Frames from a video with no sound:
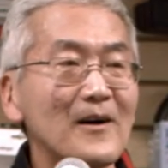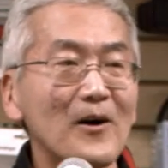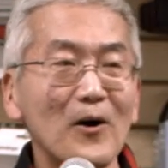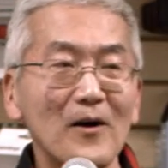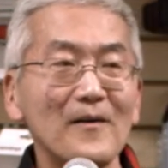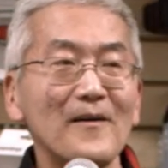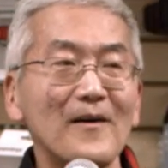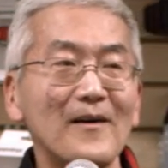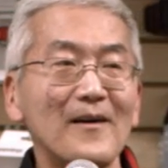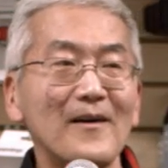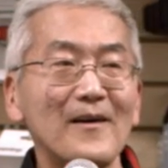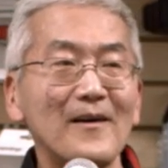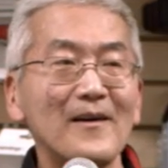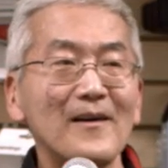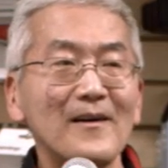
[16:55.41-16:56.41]
Like, how many
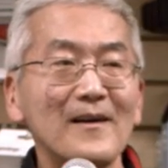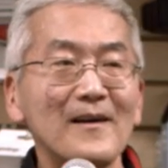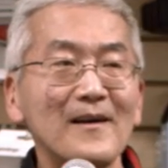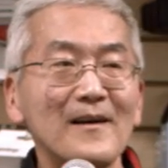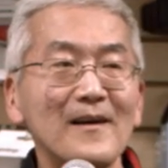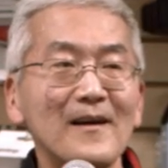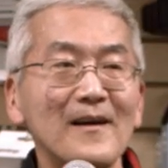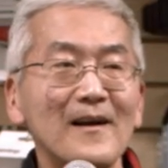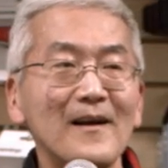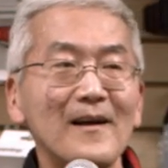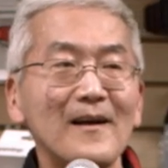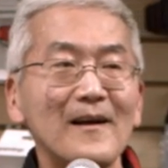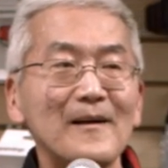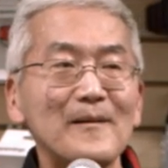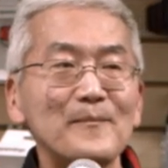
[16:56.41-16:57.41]
injuries
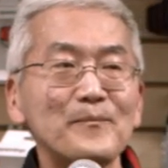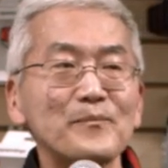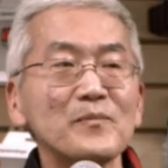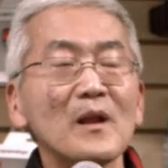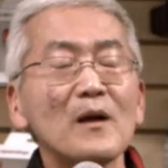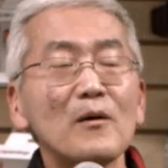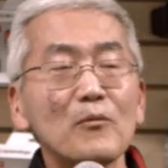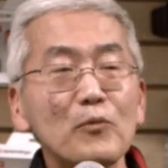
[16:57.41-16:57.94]
happen?